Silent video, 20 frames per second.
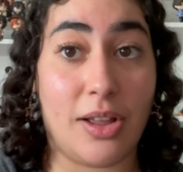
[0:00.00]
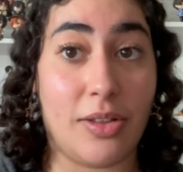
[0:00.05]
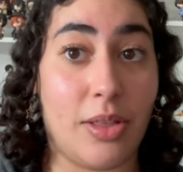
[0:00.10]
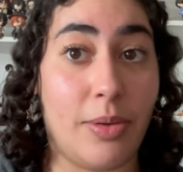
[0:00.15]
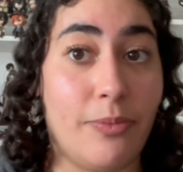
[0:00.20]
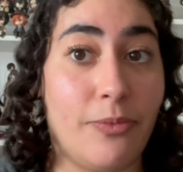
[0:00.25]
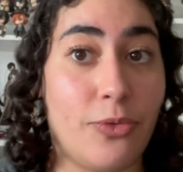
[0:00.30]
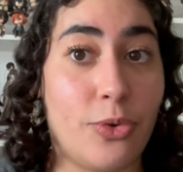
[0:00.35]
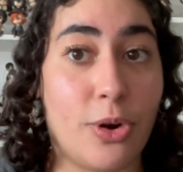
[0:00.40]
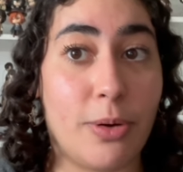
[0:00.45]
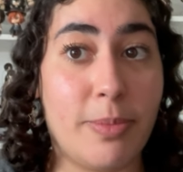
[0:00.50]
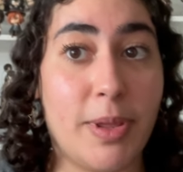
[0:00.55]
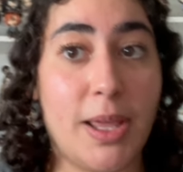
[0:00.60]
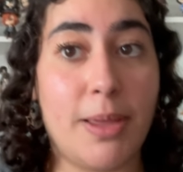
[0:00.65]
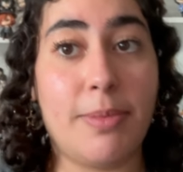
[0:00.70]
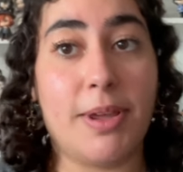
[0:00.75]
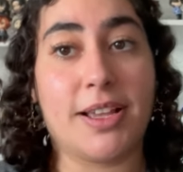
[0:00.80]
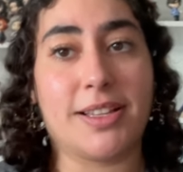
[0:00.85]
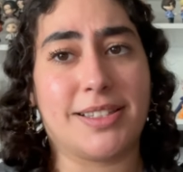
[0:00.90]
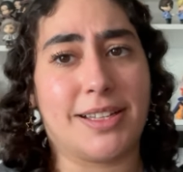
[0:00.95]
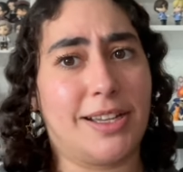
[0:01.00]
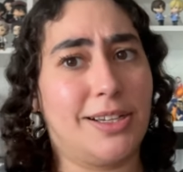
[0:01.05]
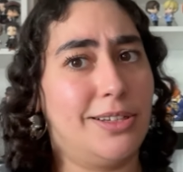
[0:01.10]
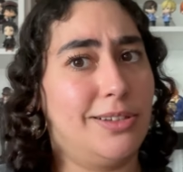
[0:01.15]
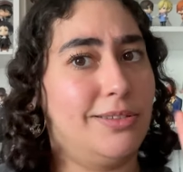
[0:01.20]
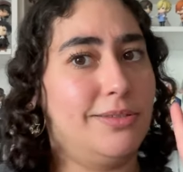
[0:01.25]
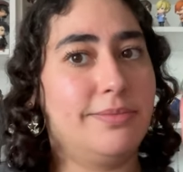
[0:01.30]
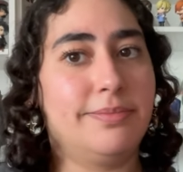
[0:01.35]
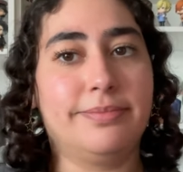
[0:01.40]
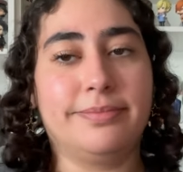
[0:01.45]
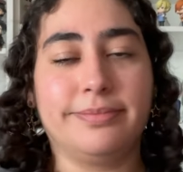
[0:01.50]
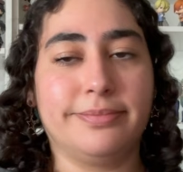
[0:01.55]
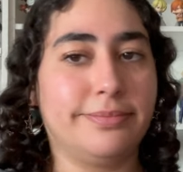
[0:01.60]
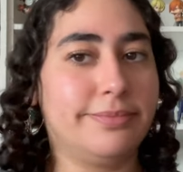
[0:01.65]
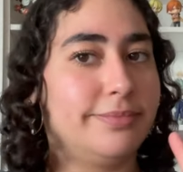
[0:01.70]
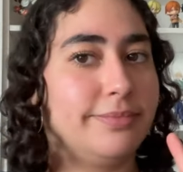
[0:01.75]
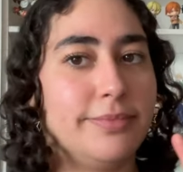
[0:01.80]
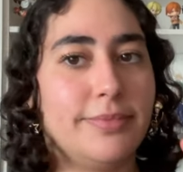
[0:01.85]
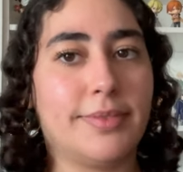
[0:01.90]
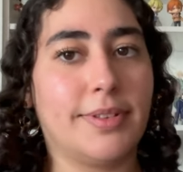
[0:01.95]
them for me because I,
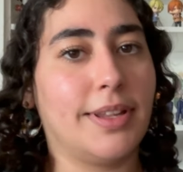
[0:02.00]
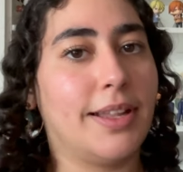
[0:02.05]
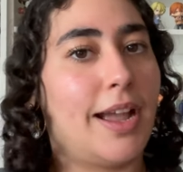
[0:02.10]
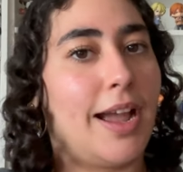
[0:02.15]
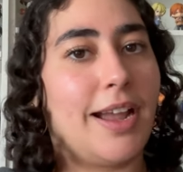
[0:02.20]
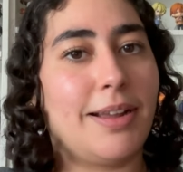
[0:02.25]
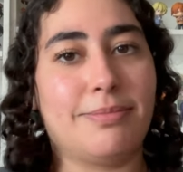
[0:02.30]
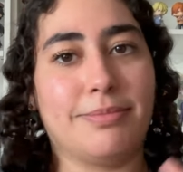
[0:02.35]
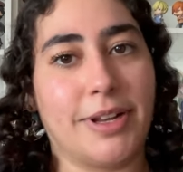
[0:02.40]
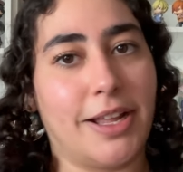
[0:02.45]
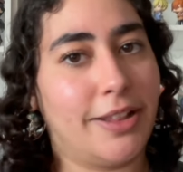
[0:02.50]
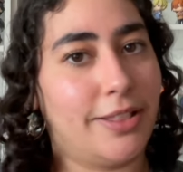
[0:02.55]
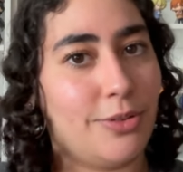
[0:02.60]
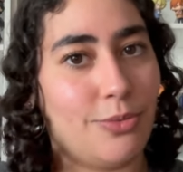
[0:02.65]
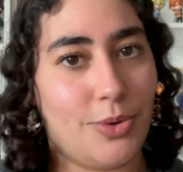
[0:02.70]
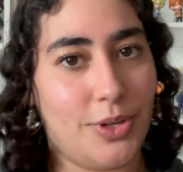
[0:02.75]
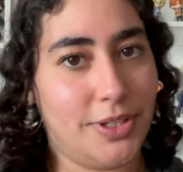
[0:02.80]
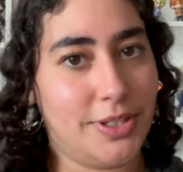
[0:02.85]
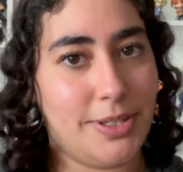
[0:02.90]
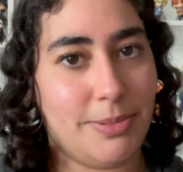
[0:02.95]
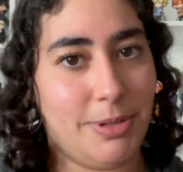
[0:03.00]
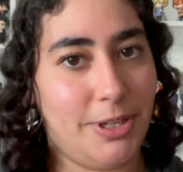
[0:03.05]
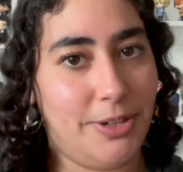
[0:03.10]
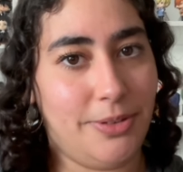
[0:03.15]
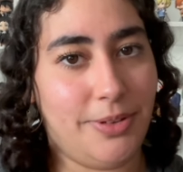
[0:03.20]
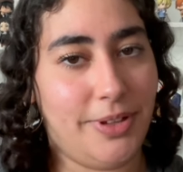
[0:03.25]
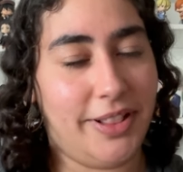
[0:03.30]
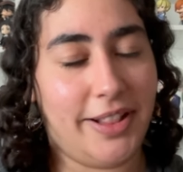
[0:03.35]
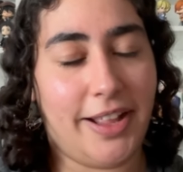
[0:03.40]
I'm not the one to be doing